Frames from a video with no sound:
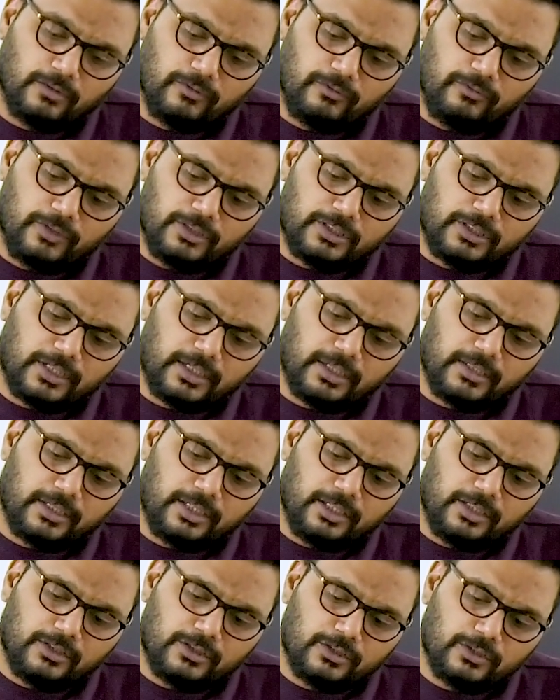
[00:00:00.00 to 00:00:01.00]
which can
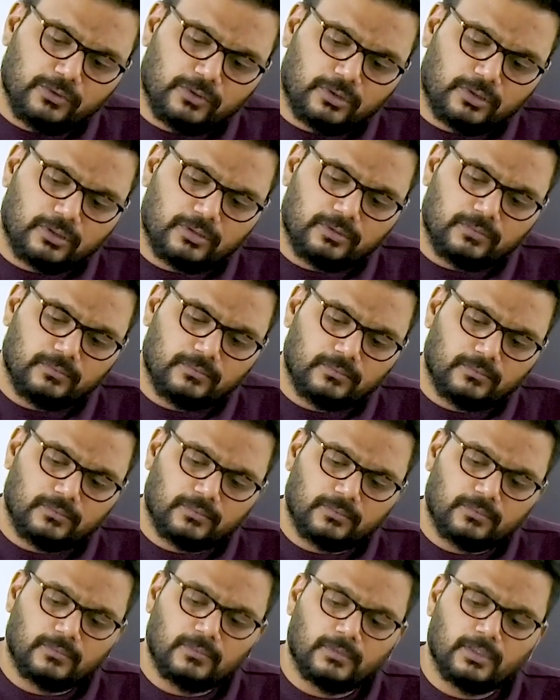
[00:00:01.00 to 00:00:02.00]
ensure
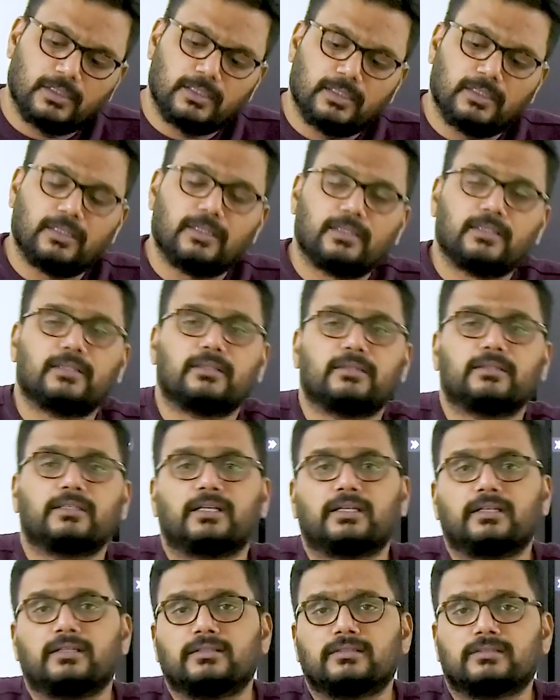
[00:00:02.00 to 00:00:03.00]

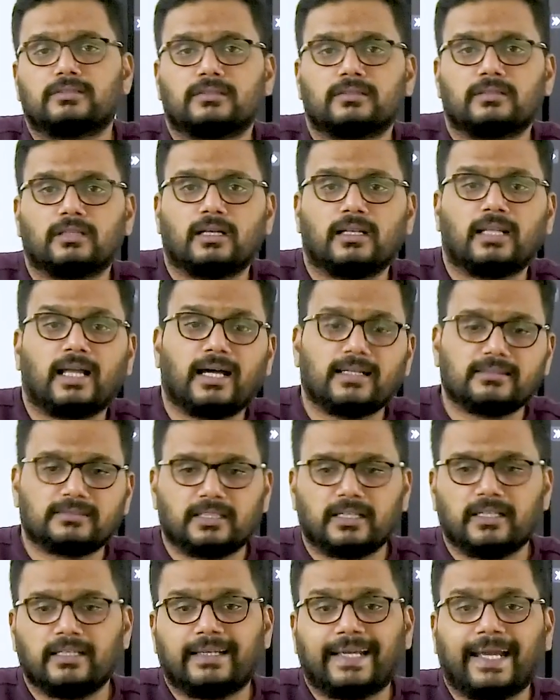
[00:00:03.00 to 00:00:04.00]
there is a large
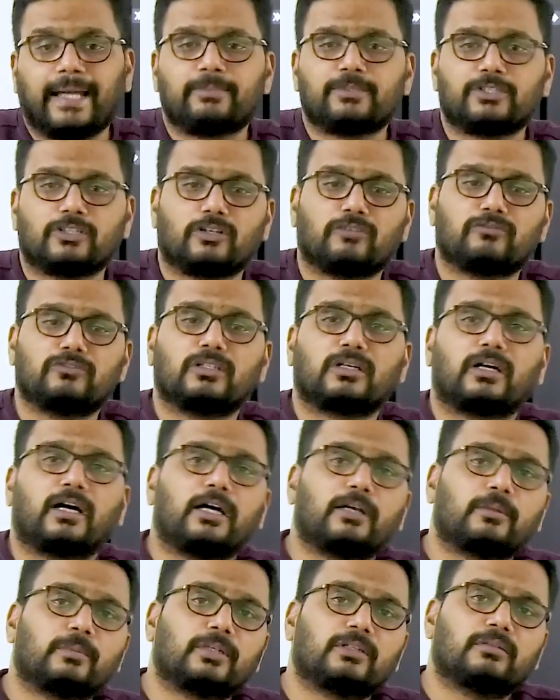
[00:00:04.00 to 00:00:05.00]
scale capture of the
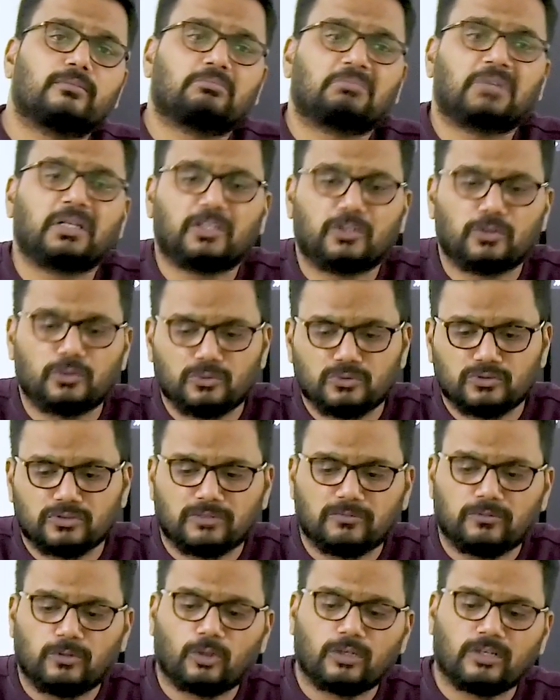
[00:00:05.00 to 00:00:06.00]
carbon making use
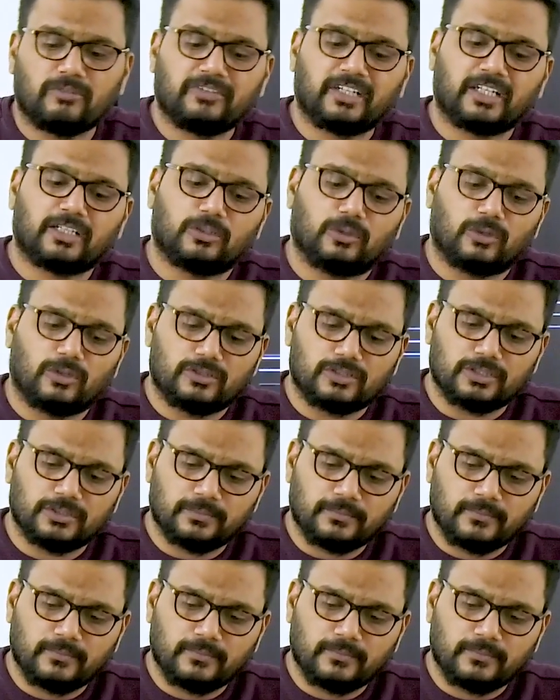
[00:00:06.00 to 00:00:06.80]
of lot of technology.